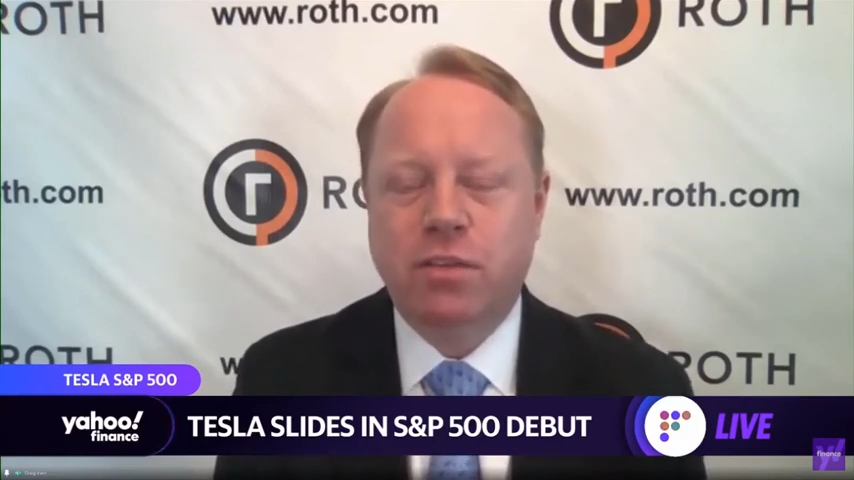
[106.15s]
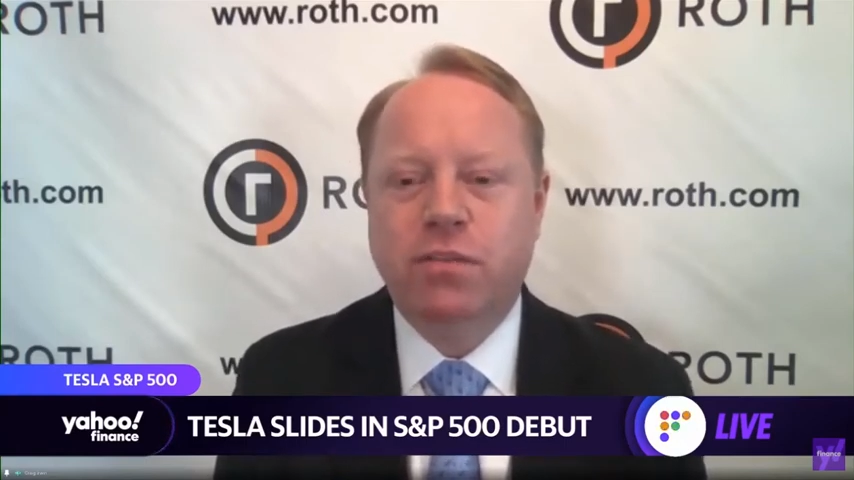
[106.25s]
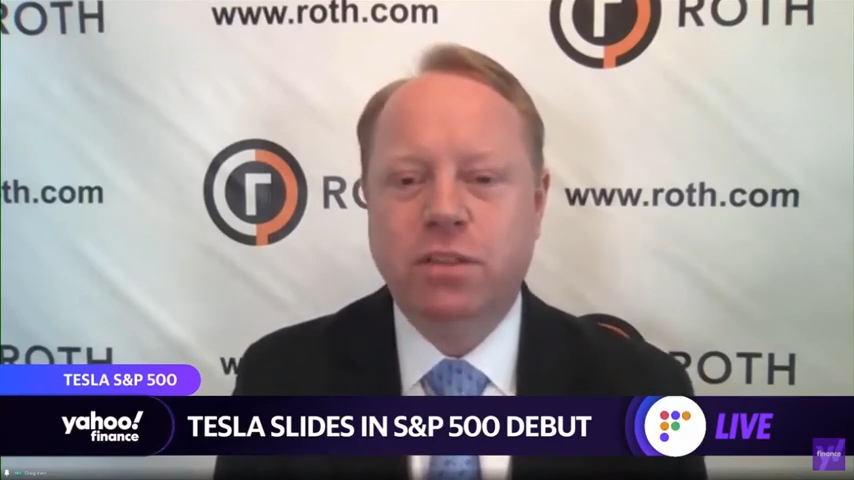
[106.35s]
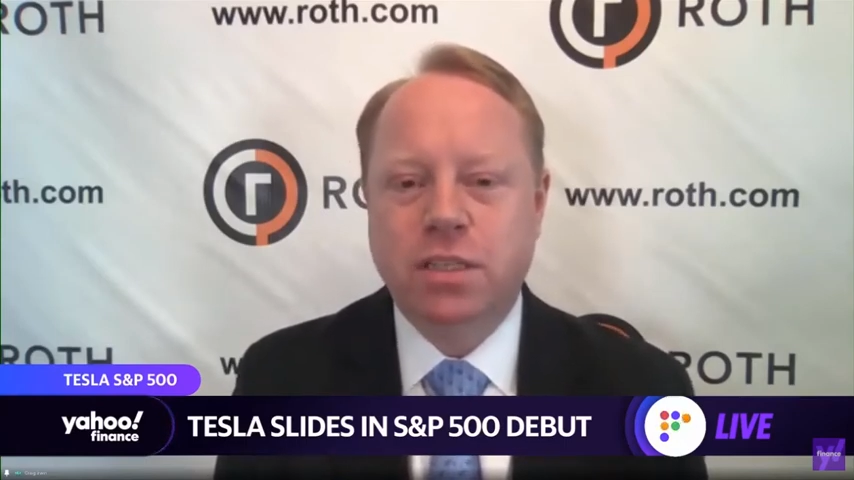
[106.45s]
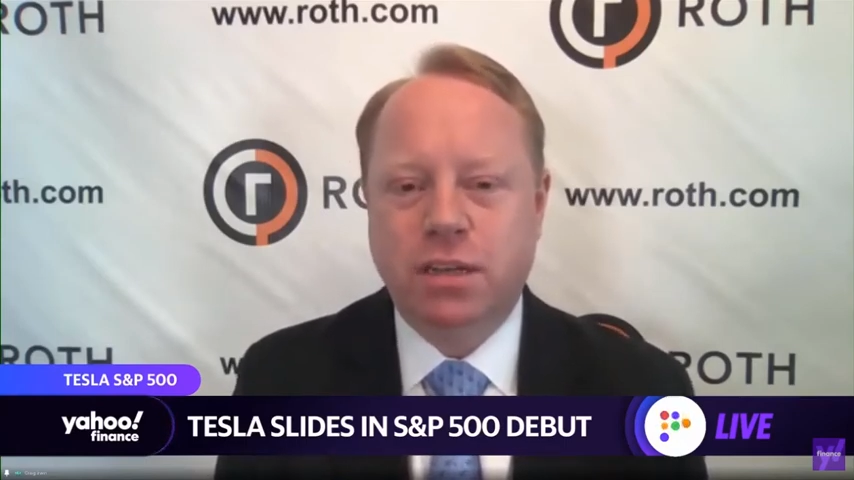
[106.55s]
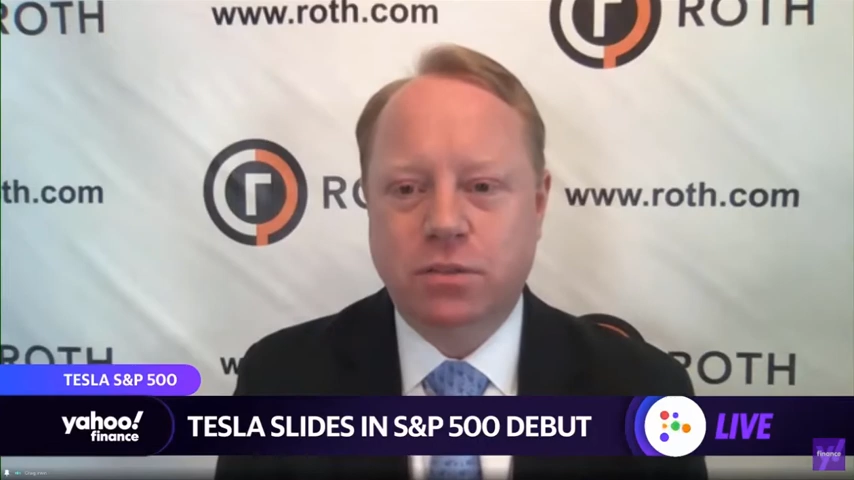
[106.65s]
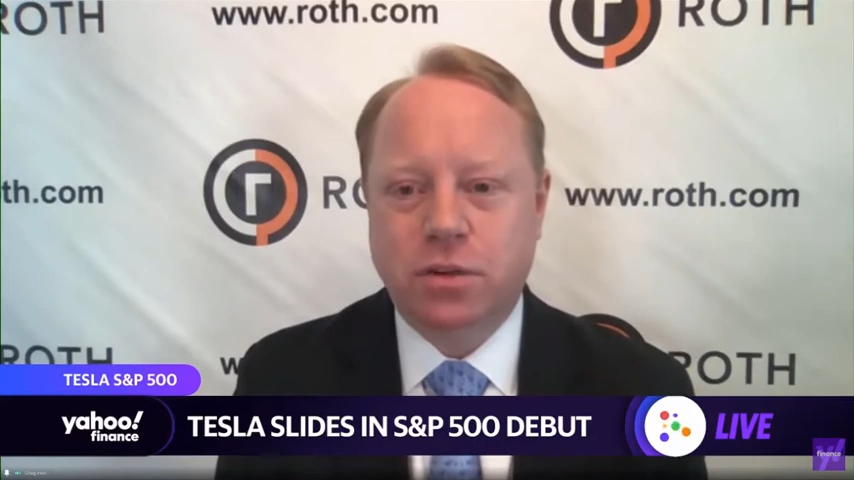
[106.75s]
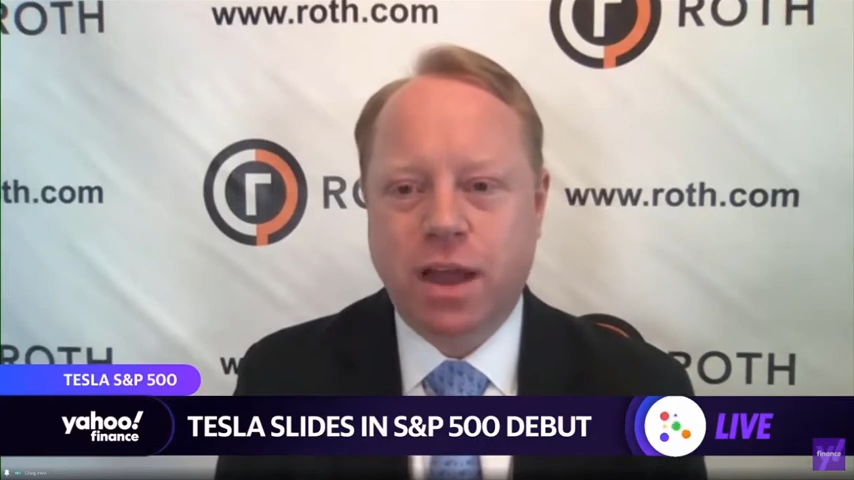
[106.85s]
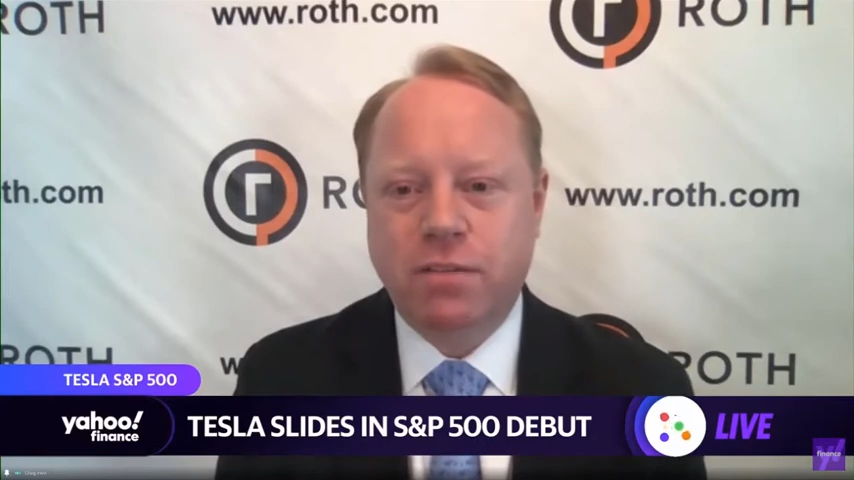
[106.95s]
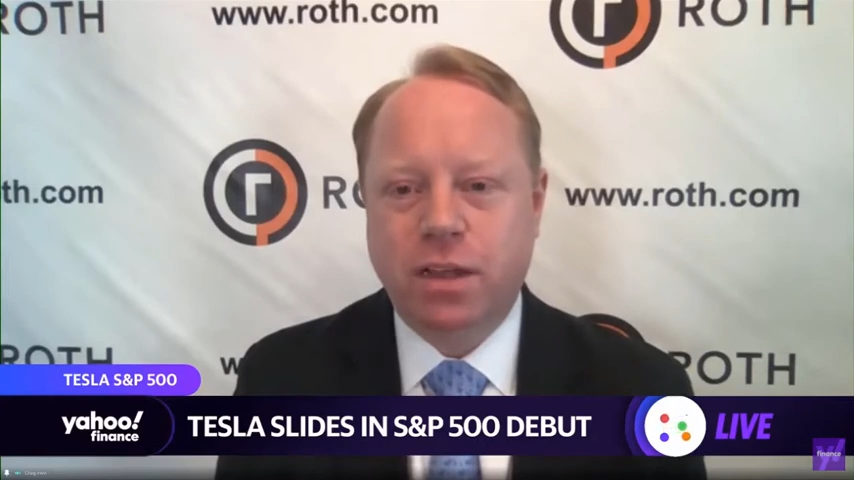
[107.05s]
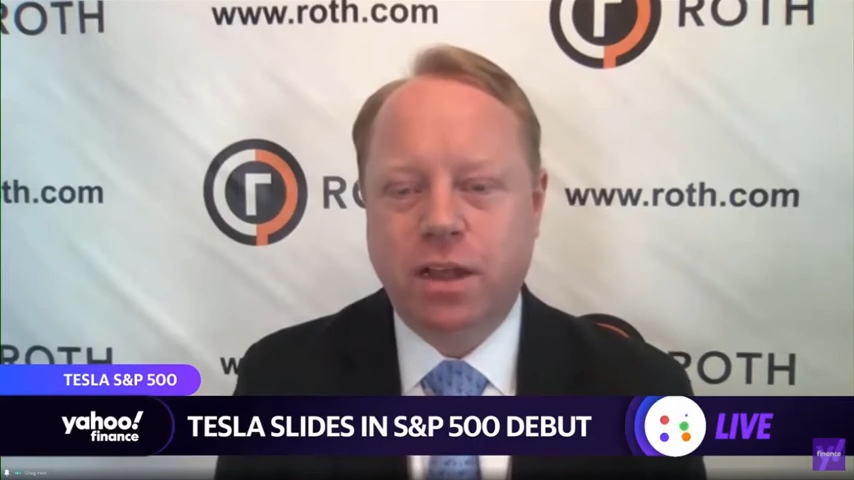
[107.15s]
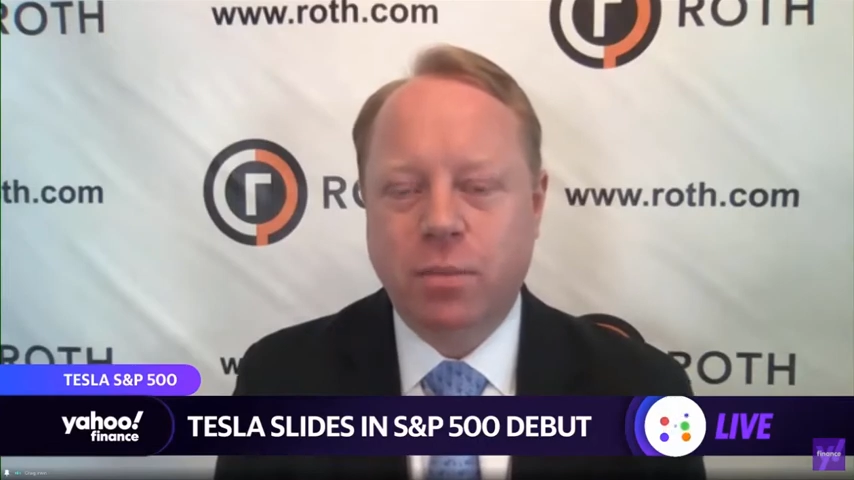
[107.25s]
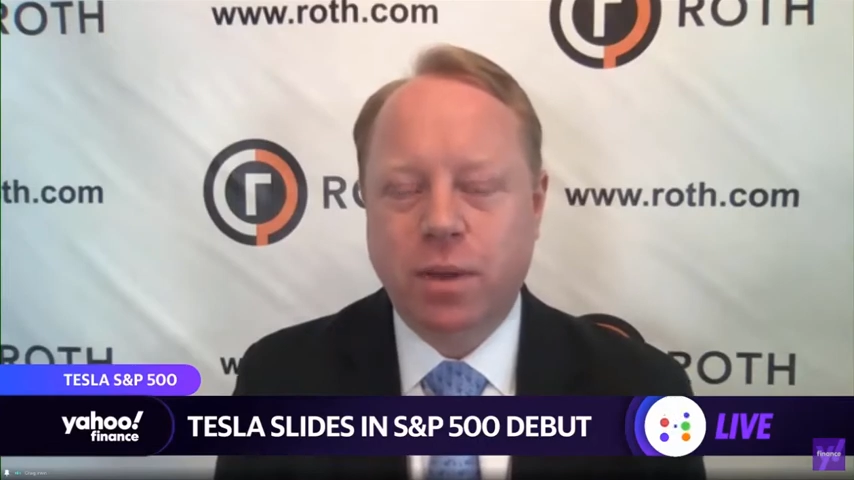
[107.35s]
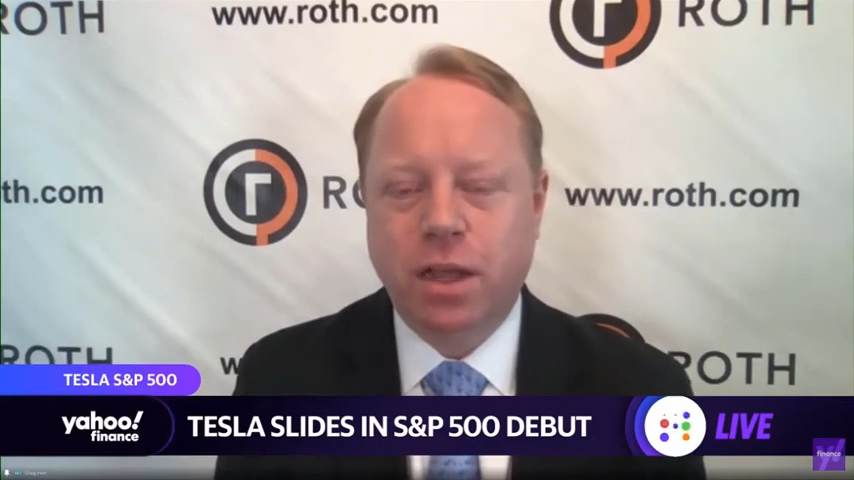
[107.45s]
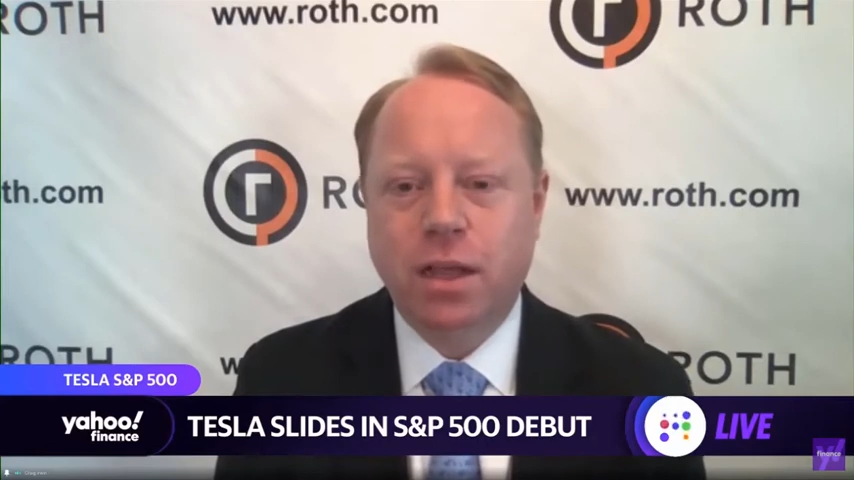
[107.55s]
full self-driving
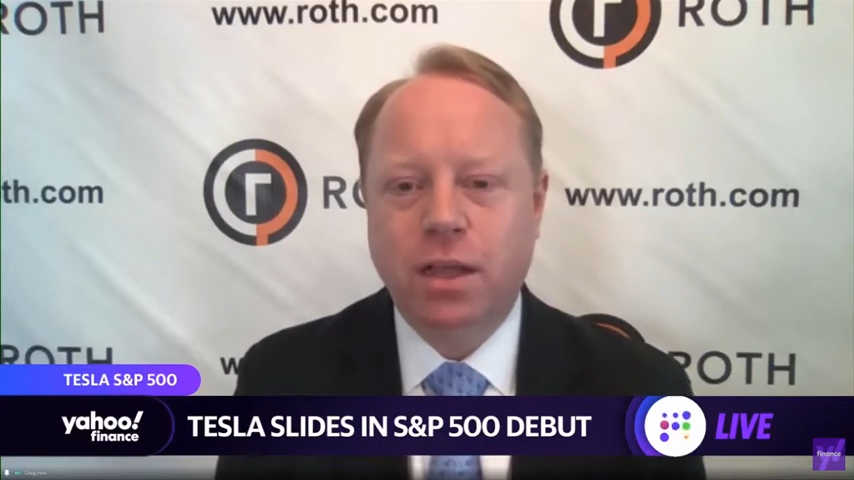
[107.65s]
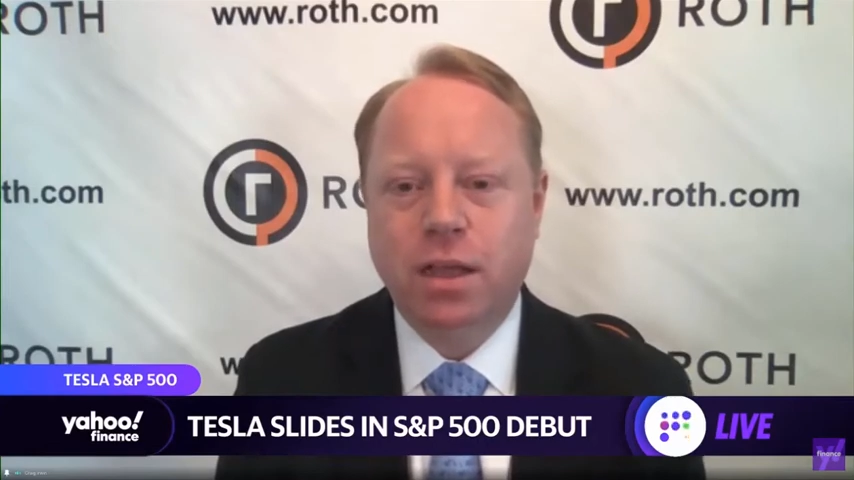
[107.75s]
company